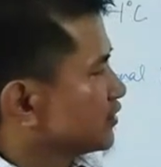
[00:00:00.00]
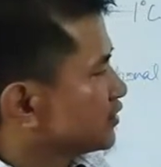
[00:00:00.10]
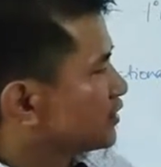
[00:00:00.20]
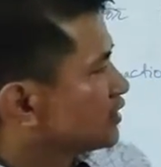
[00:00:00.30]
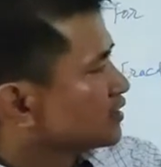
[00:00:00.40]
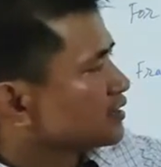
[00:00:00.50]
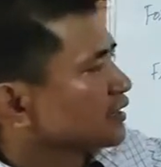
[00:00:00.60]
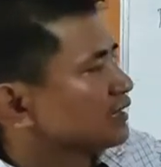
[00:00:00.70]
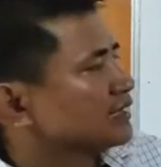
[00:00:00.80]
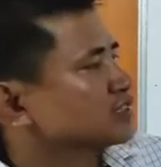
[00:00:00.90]
this
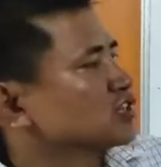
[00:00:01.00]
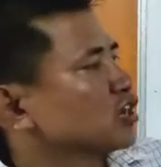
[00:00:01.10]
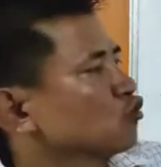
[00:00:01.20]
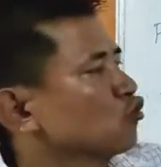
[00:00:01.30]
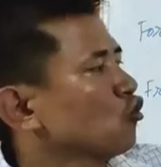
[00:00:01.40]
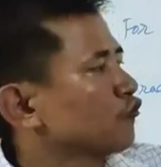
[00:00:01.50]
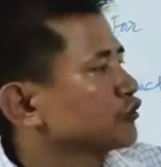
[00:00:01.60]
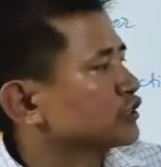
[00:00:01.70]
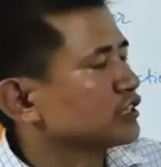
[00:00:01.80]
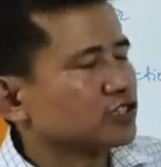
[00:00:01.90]
is the
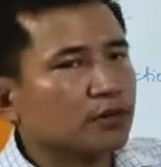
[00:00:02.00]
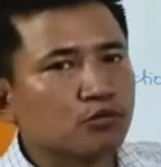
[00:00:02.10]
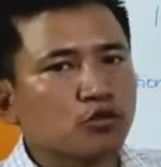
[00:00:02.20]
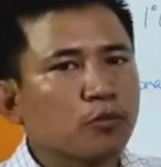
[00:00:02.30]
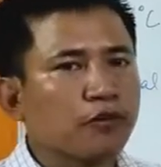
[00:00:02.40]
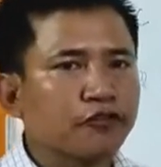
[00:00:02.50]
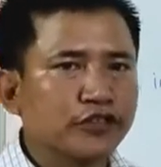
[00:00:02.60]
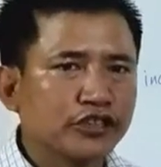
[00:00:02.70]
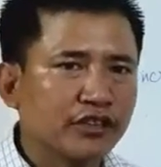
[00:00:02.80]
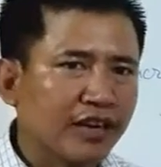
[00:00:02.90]
coefficient of
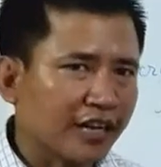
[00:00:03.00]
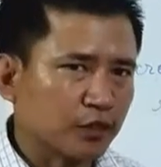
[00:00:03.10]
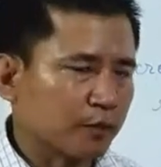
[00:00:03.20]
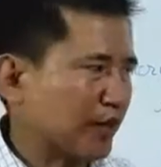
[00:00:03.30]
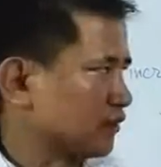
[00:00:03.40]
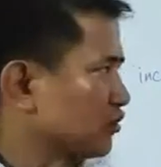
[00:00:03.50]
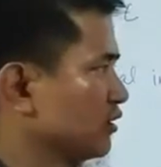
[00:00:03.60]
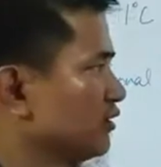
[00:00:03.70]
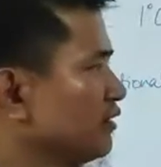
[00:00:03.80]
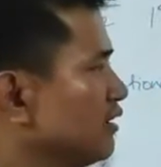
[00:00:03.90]
superficial
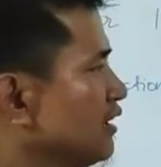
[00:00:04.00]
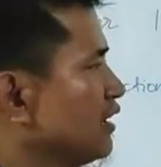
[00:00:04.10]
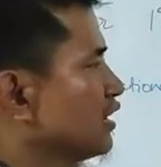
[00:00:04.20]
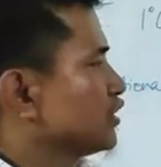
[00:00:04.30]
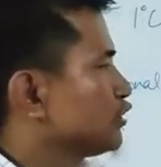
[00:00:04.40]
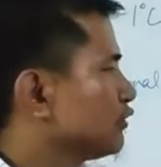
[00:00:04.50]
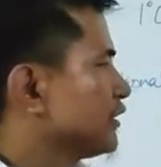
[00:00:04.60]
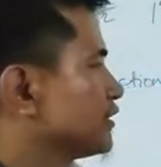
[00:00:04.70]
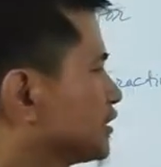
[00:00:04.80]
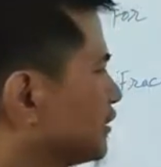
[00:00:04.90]
expansion
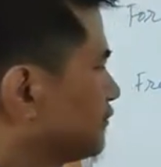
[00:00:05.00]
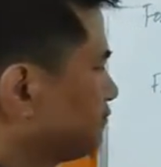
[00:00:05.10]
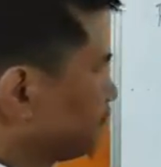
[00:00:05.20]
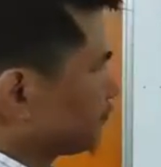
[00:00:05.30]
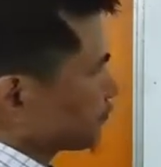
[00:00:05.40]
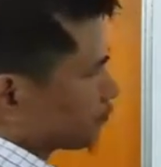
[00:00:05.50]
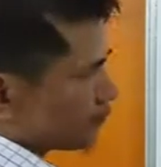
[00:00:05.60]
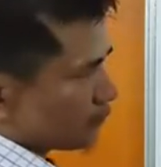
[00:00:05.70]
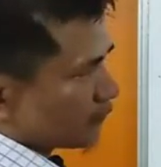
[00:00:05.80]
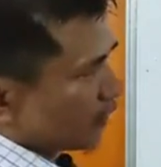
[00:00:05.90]
unit.
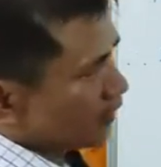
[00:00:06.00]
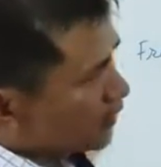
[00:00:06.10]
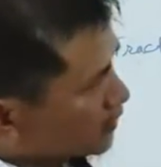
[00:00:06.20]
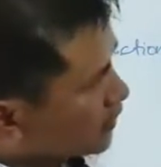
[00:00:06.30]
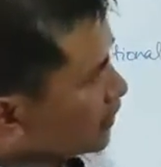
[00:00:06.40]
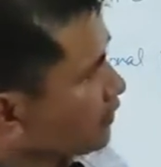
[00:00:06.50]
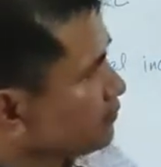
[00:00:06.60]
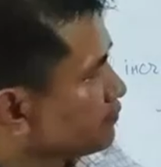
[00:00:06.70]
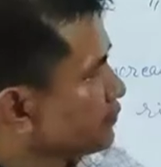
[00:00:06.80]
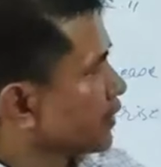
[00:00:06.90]
See here,
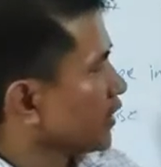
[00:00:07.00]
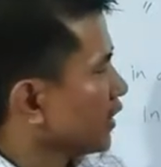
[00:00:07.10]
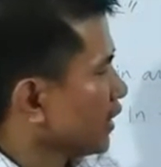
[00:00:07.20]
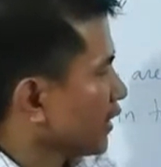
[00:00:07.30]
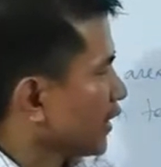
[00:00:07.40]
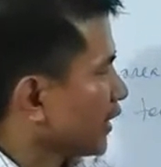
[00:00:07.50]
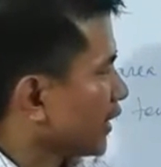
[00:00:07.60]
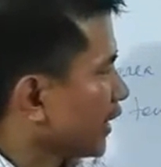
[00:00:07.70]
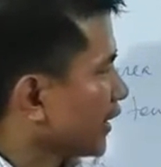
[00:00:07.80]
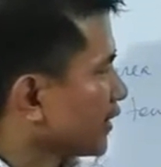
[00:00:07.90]

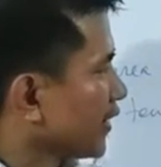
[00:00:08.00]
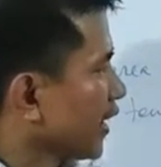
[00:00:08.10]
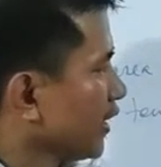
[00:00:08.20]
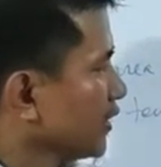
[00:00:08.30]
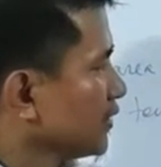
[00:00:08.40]
area,